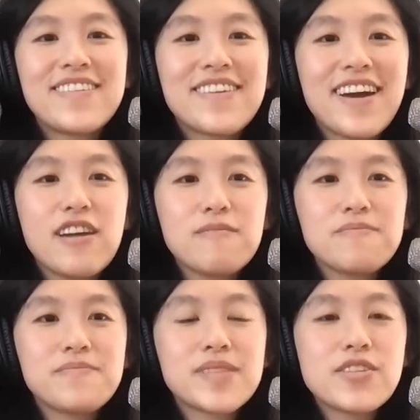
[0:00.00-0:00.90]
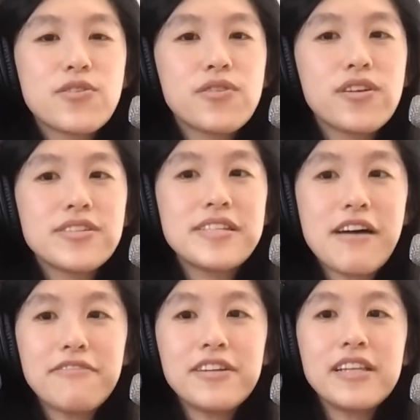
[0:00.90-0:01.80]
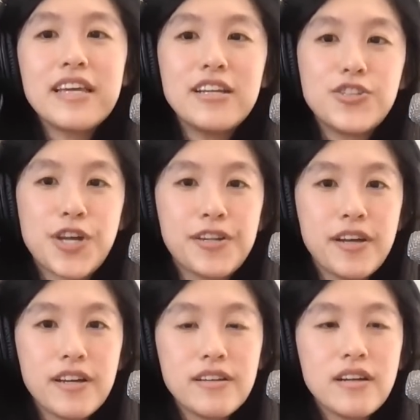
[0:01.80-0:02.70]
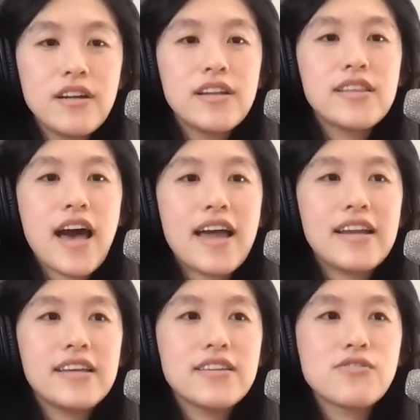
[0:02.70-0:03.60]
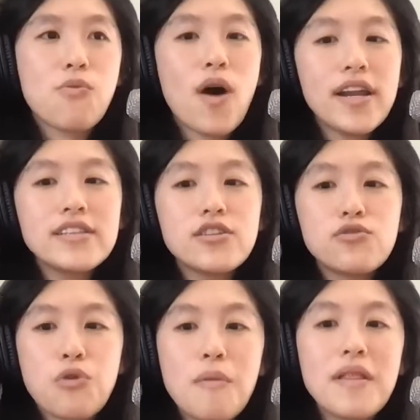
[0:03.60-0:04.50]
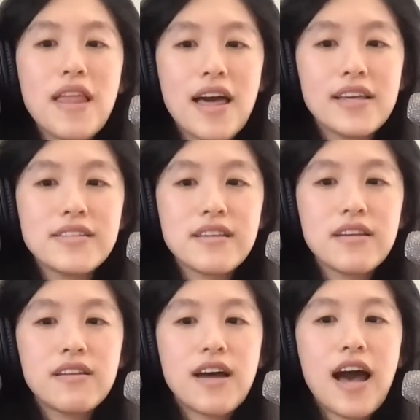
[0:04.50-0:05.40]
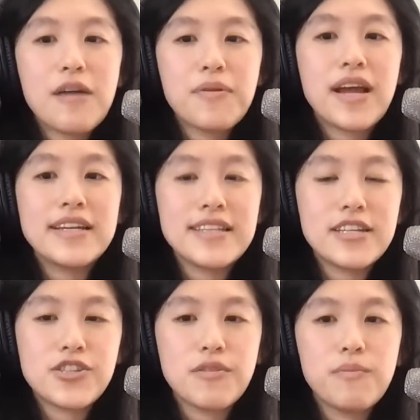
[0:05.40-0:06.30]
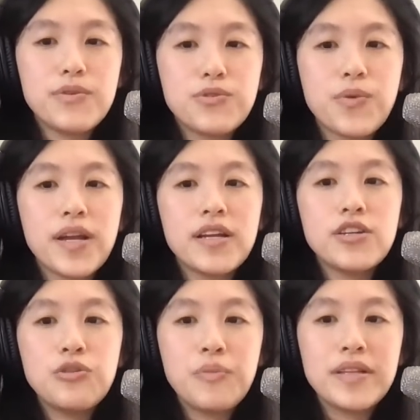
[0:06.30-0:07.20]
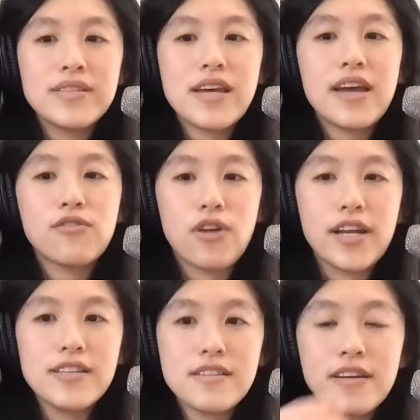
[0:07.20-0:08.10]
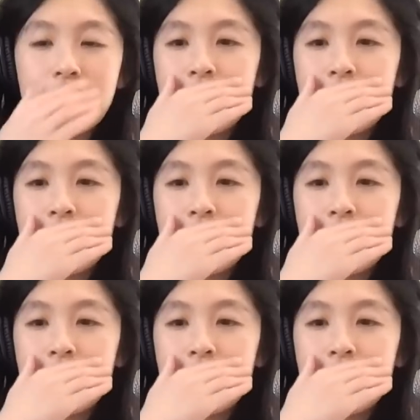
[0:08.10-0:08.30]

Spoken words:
Okay. So there's definitely an agenda that is wanting to normalize hybridization between humans and grays.